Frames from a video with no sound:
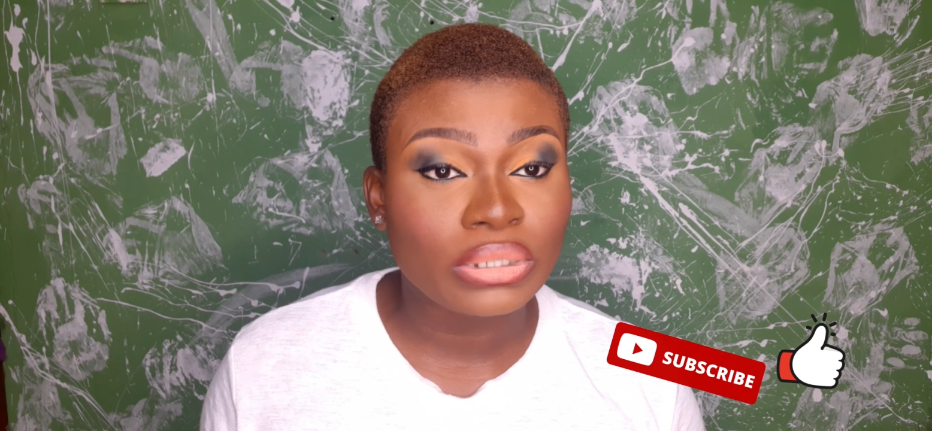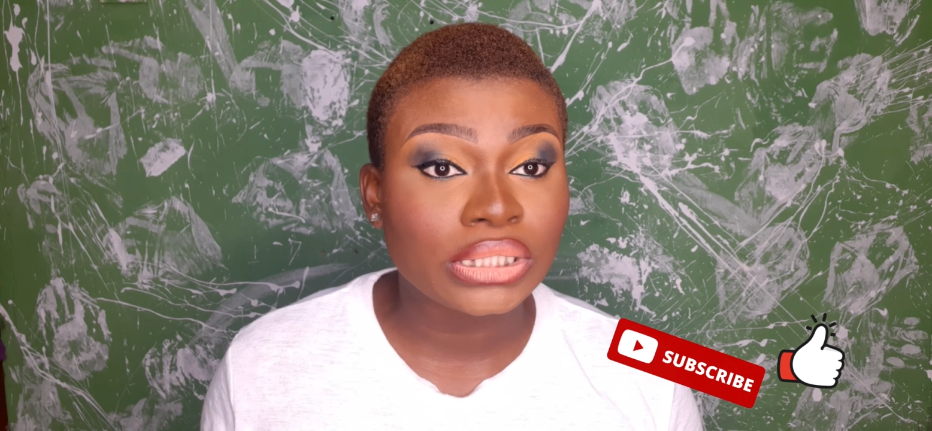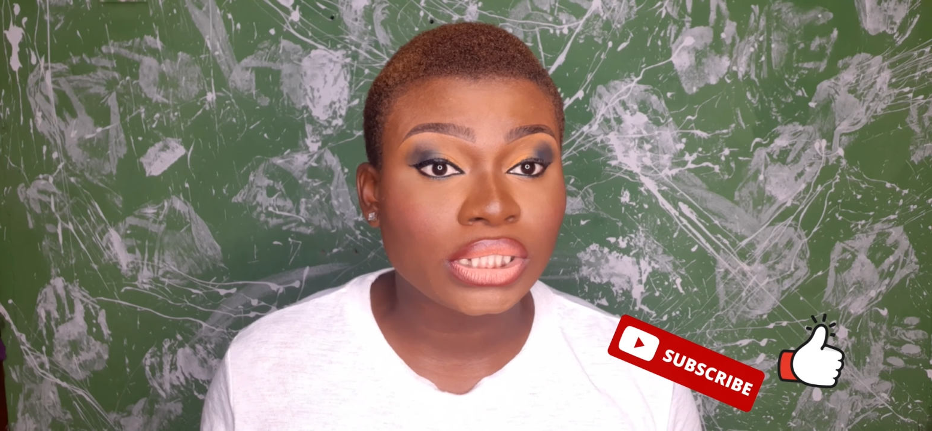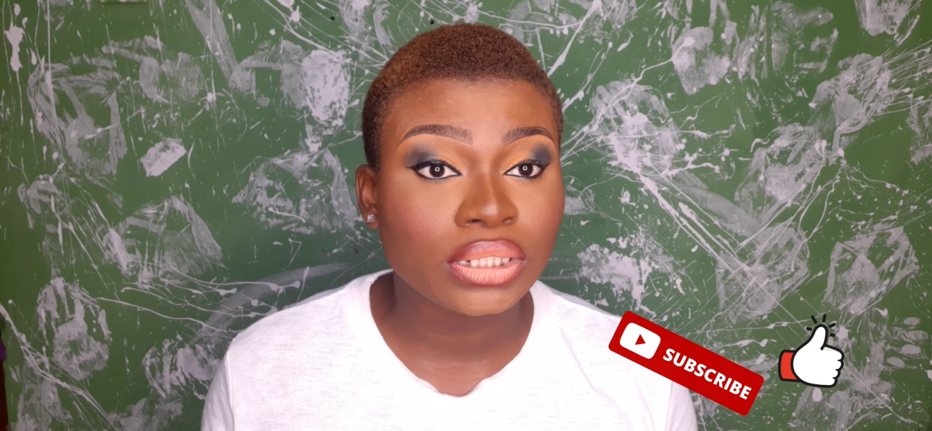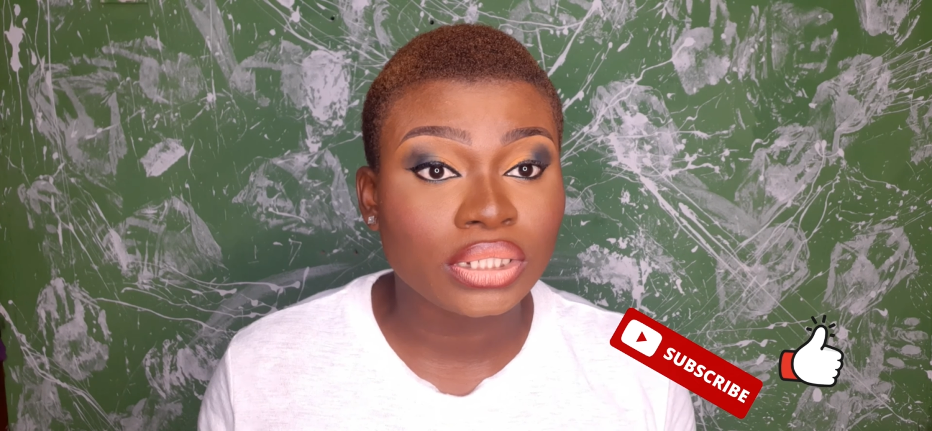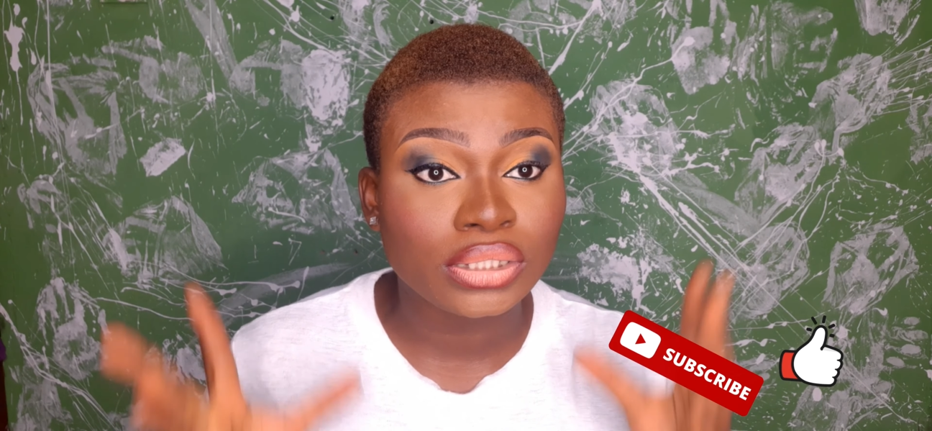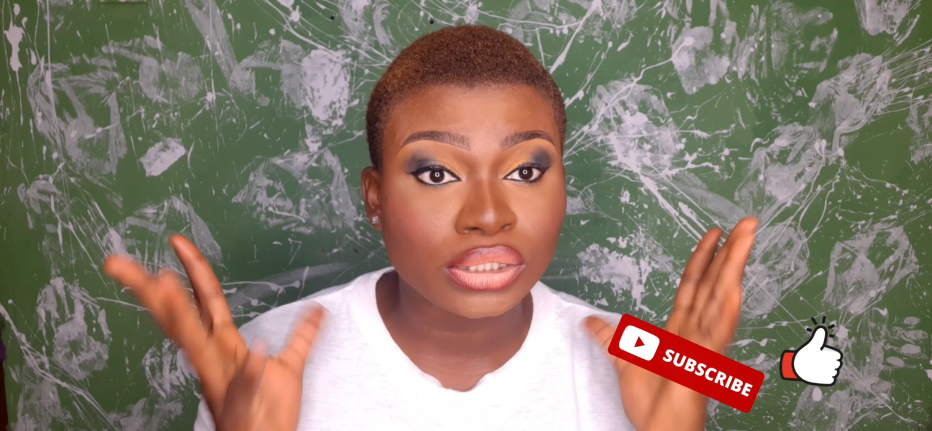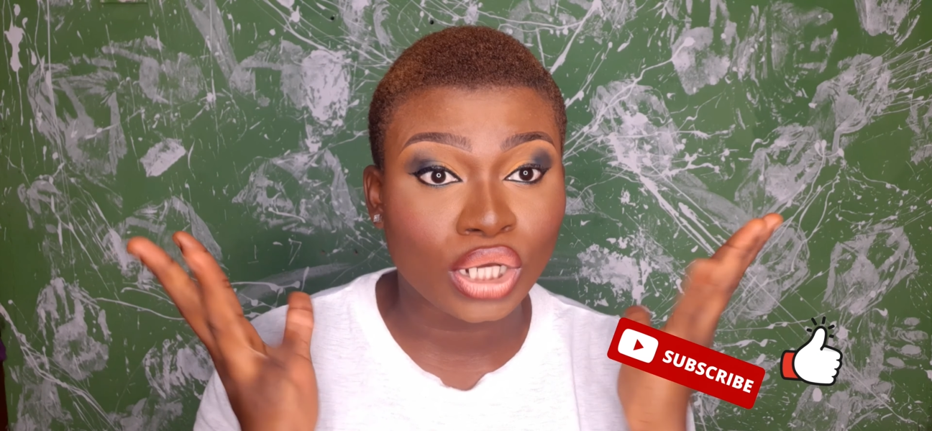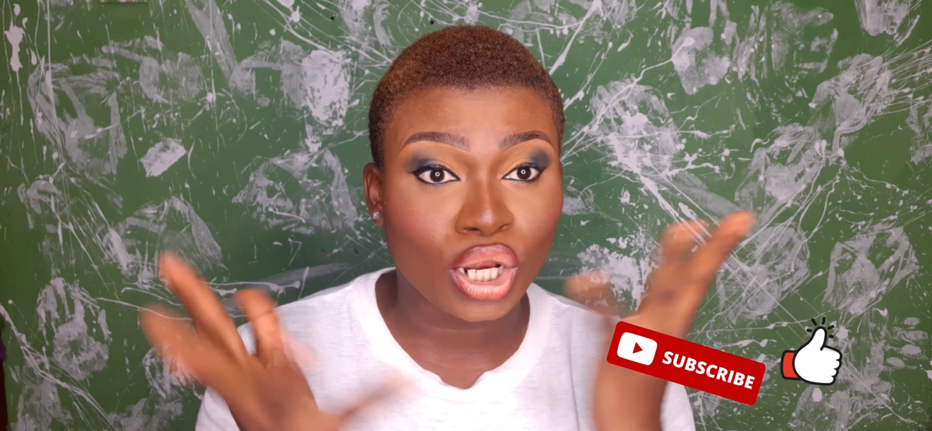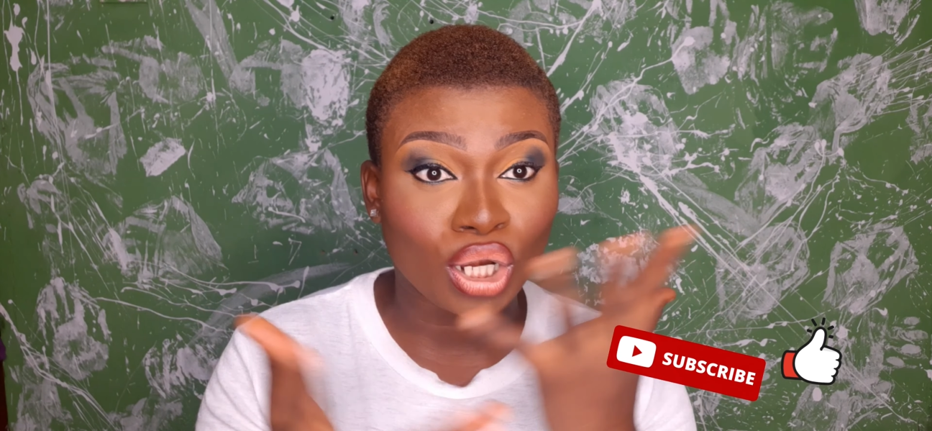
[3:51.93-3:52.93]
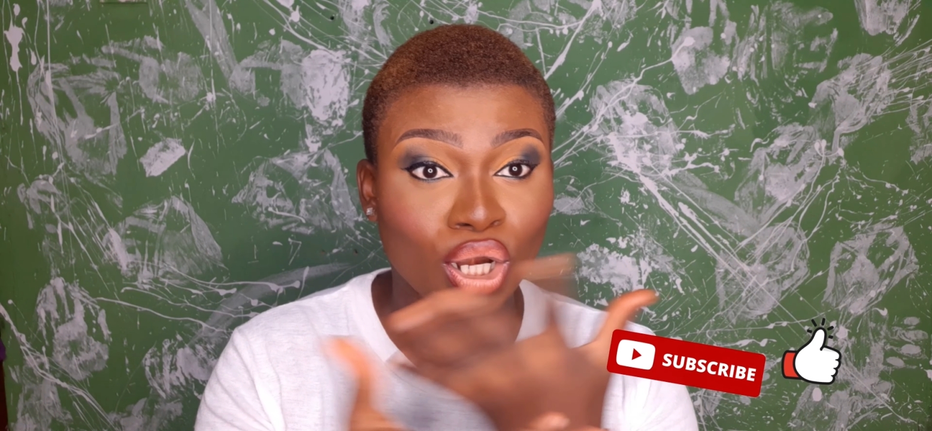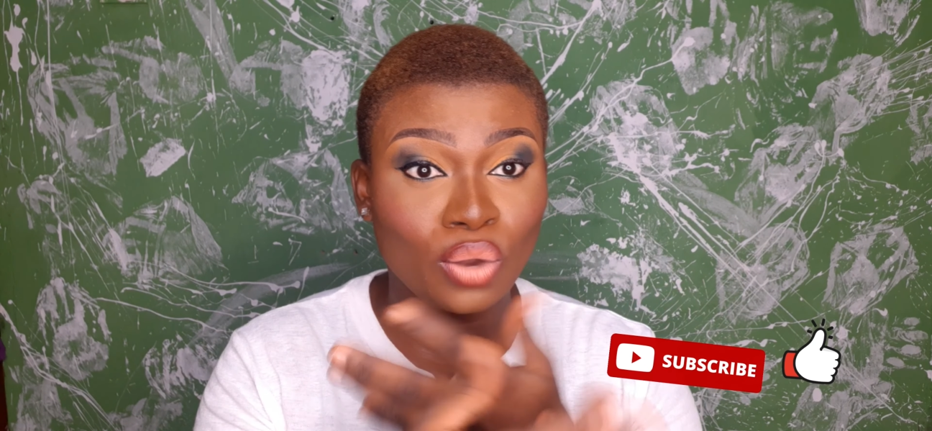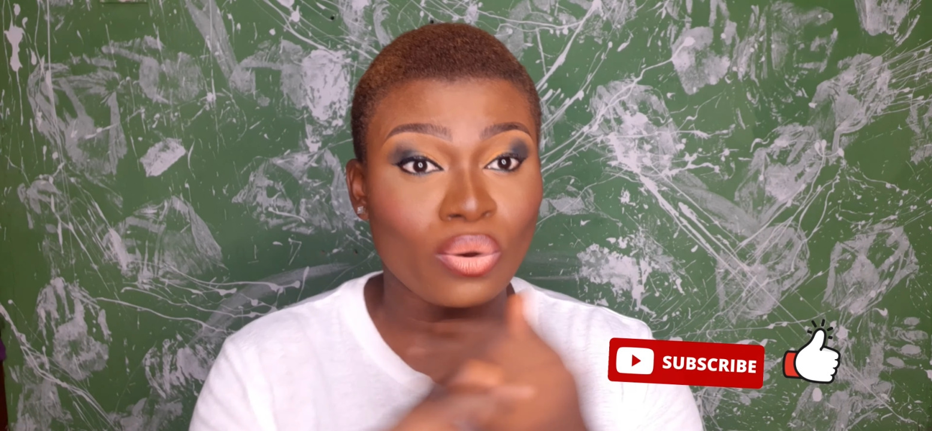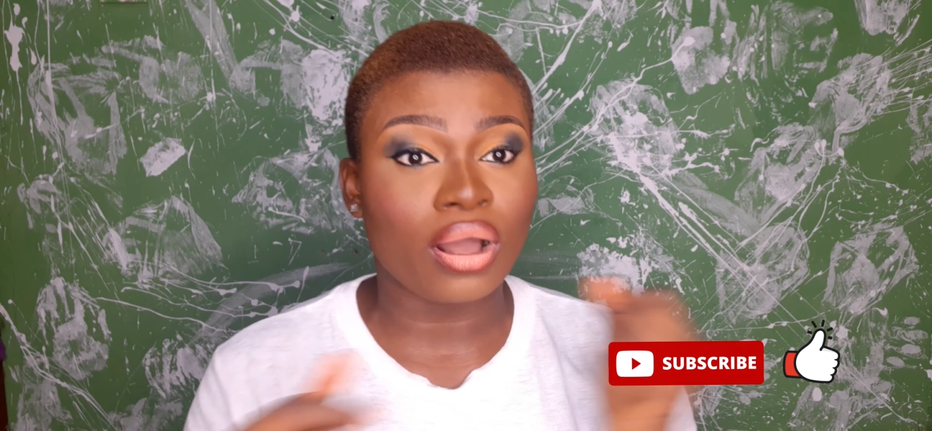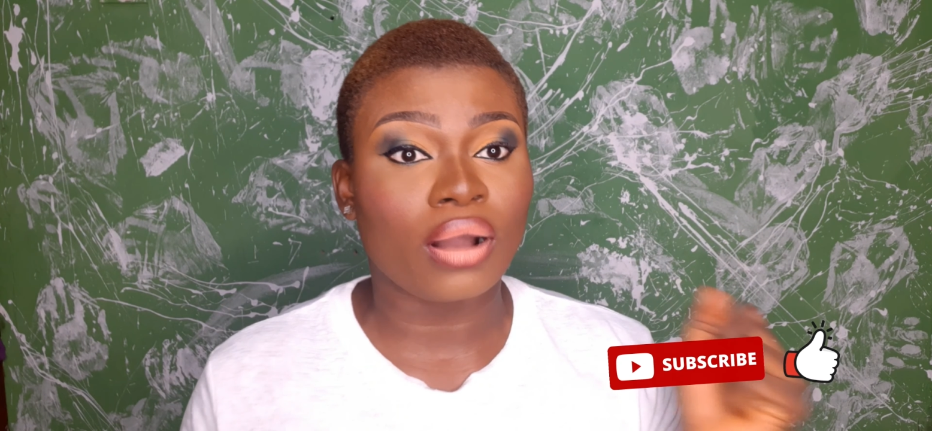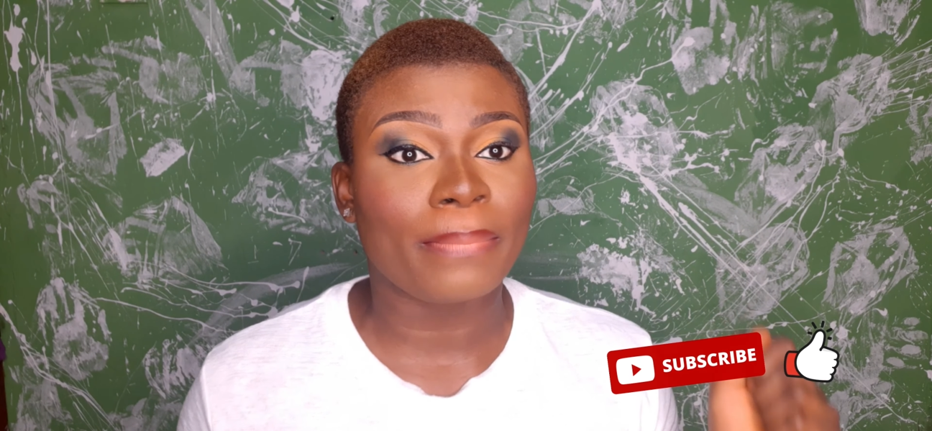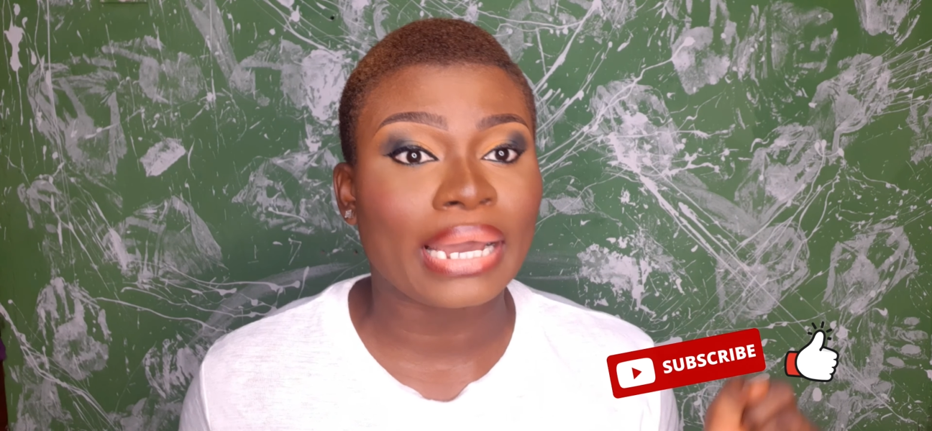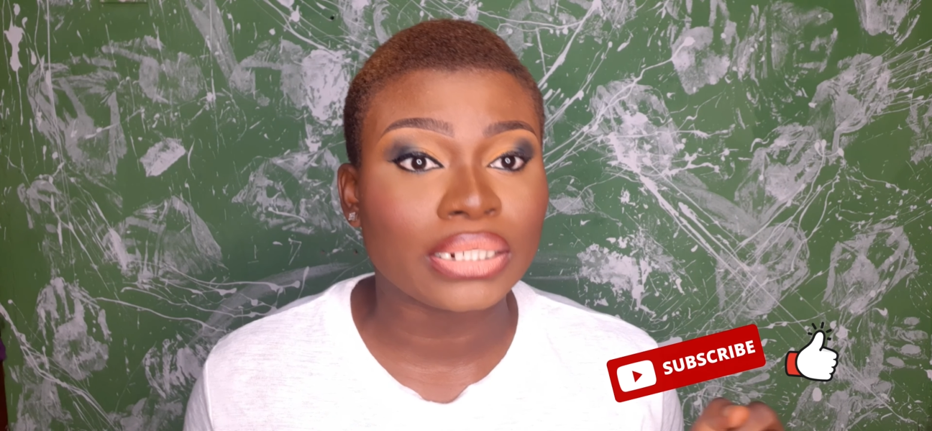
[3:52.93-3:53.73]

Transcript: We still need to glow up